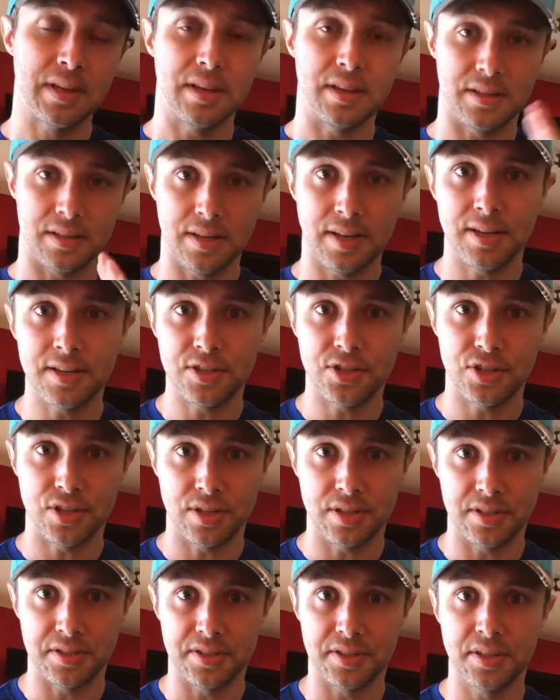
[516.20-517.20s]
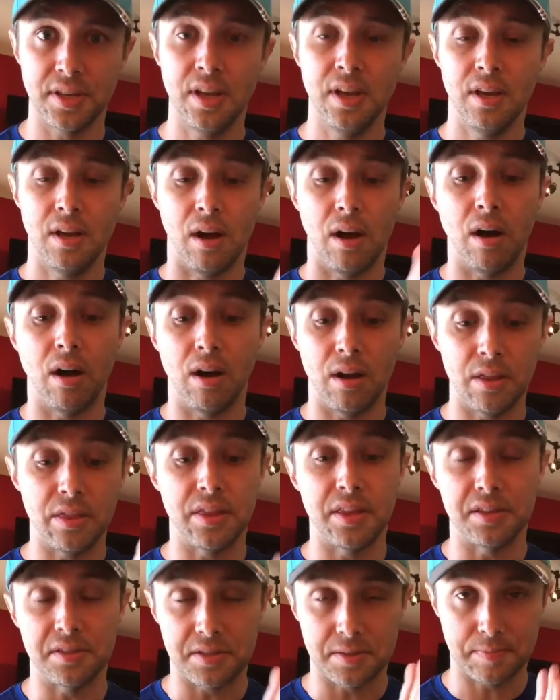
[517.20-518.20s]
intentions
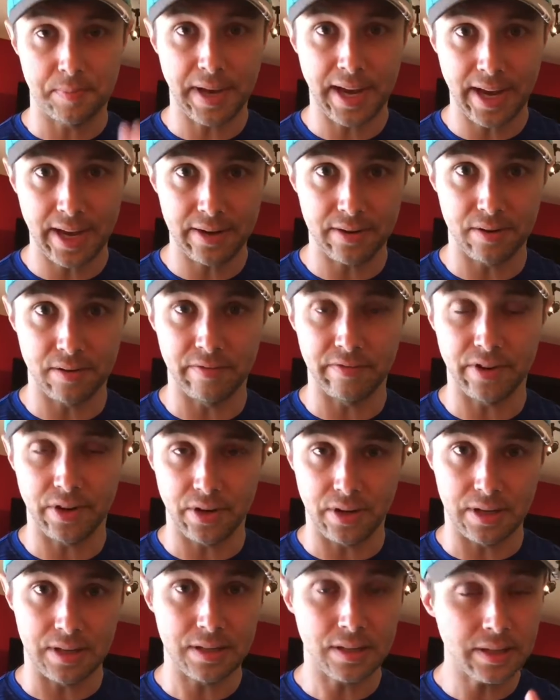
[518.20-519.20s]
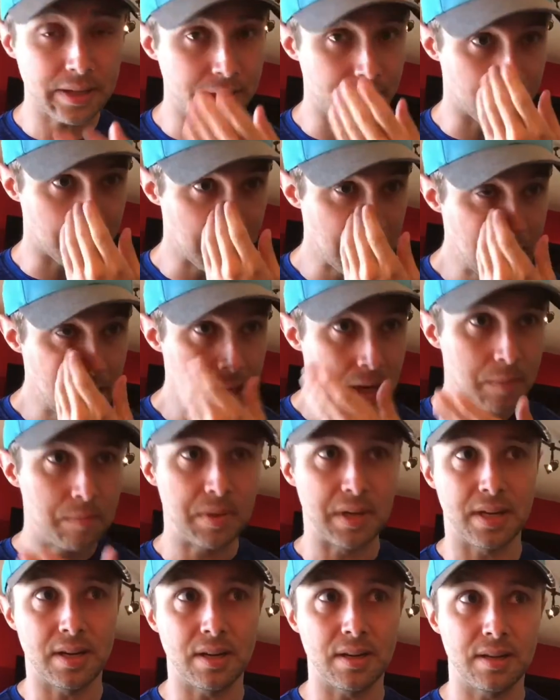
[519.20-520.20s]
on this pattern very clear,
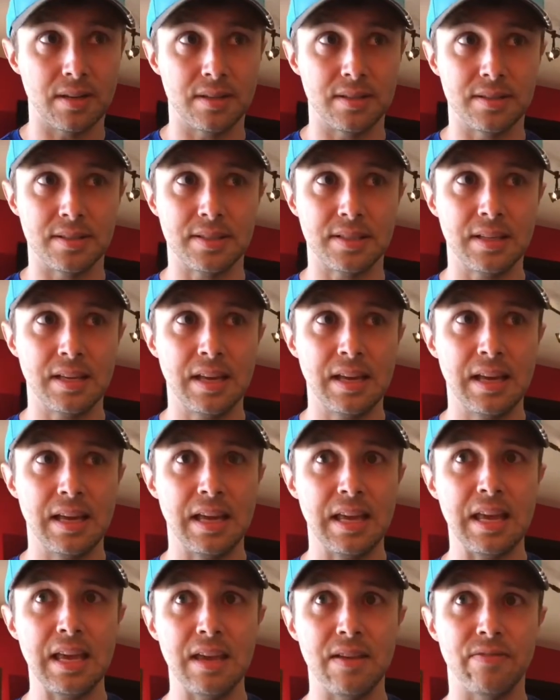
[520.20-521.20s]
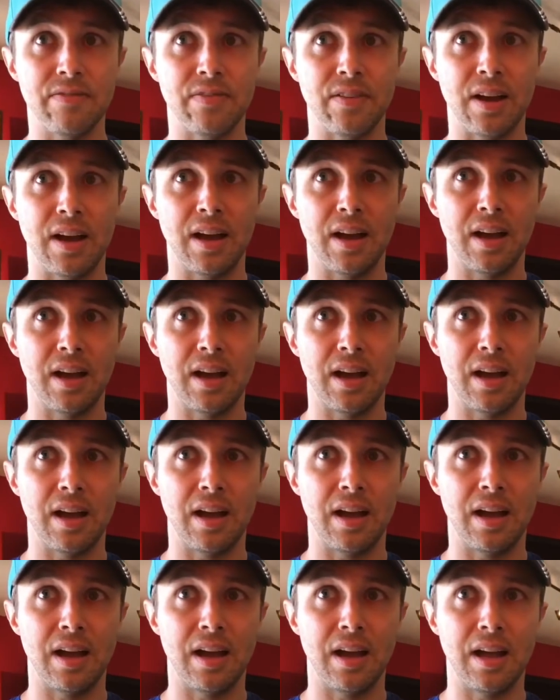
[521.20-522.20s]
because if
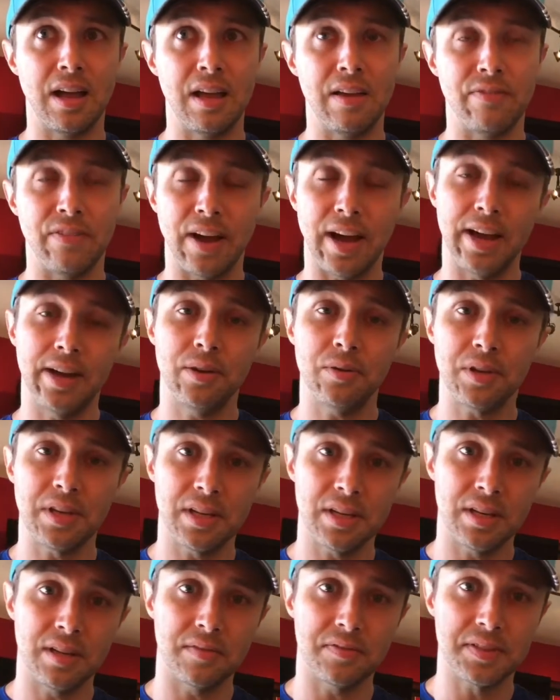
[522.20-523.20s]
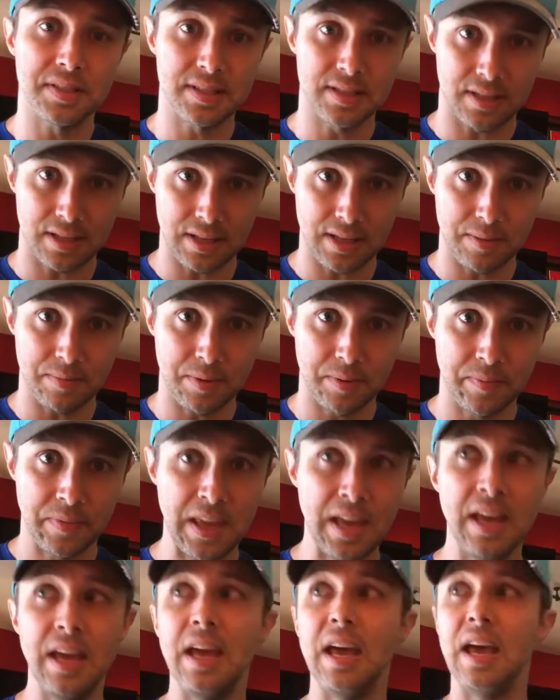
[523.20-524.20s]
I don't get enough sleep,
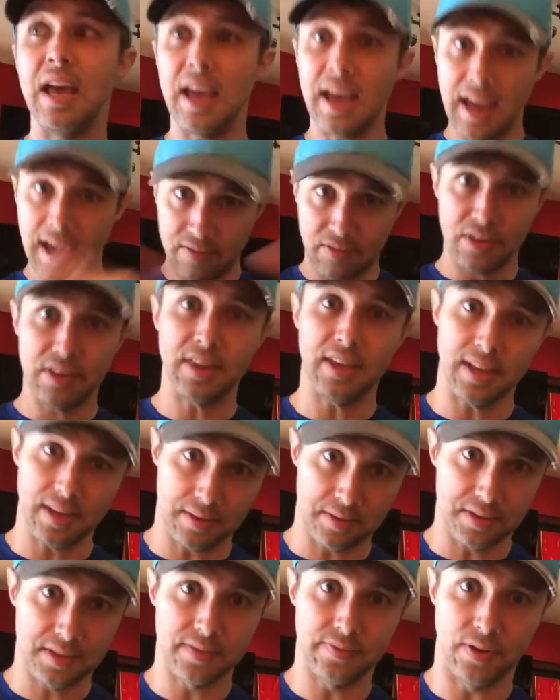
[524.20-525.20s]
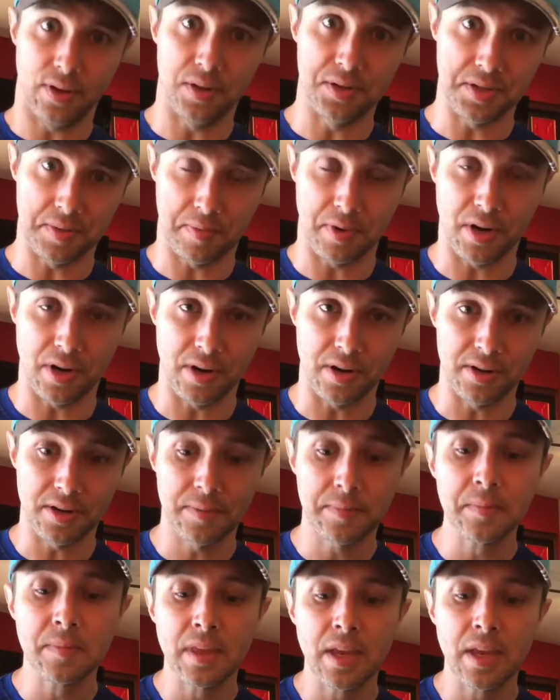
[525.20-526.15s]
everything else falls apart.